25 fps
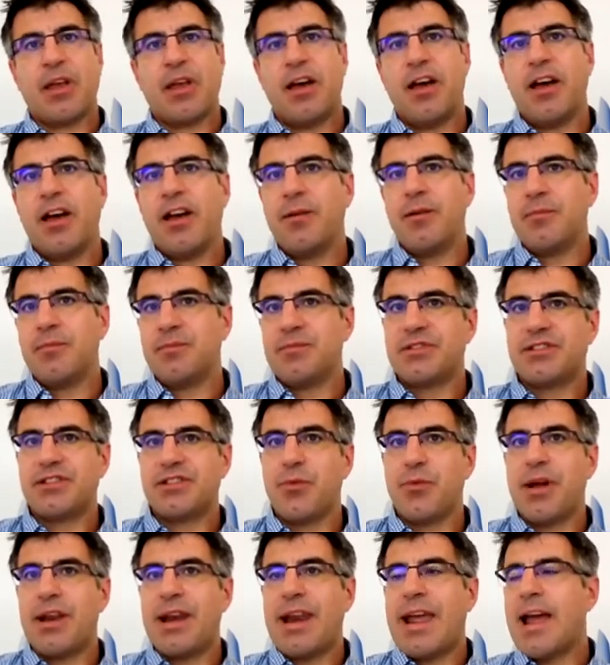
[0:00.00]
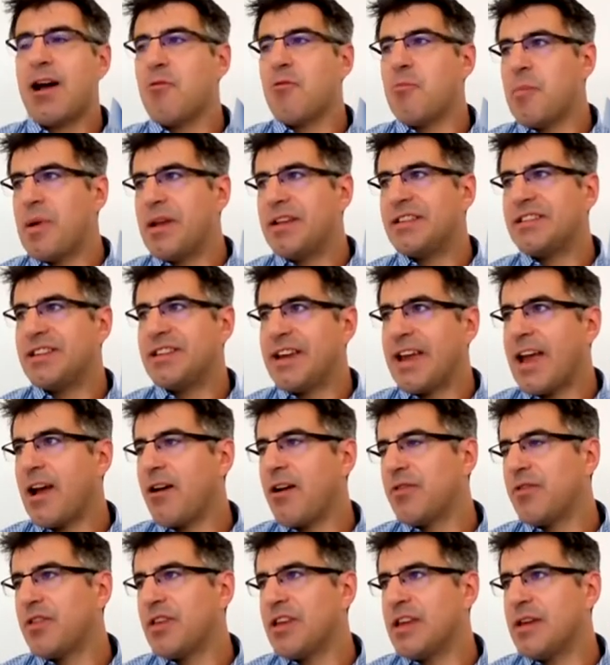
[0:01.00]
Um, so we're now missing
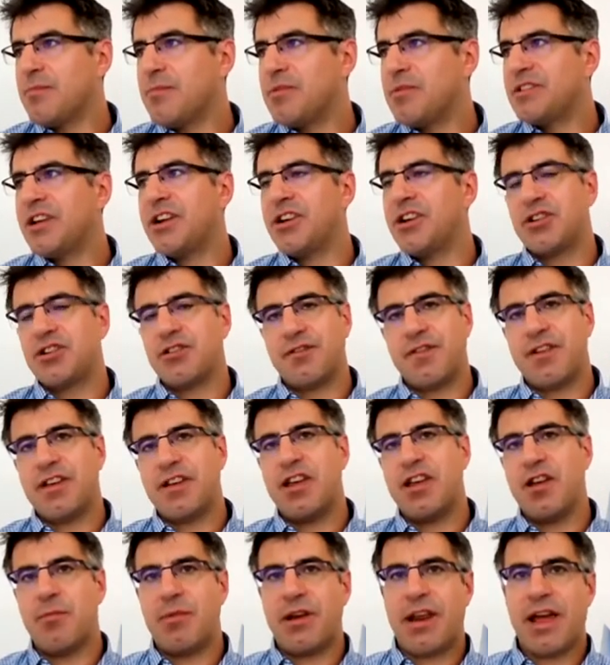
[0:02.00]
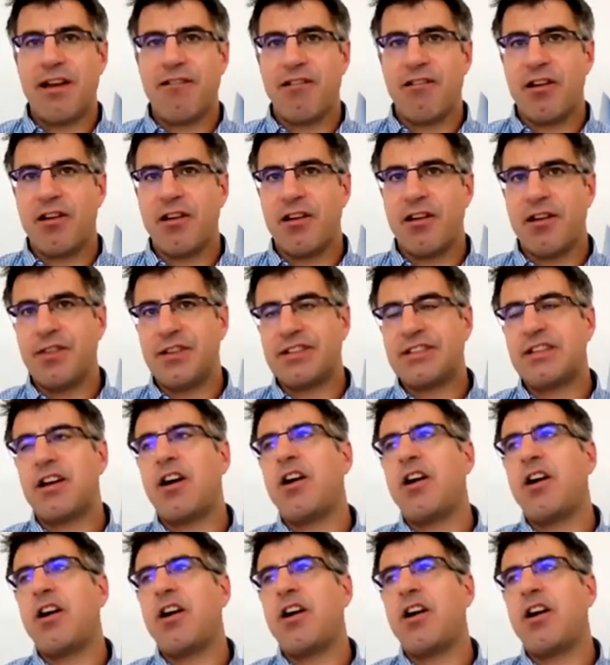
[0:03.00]
out the potential for human error, the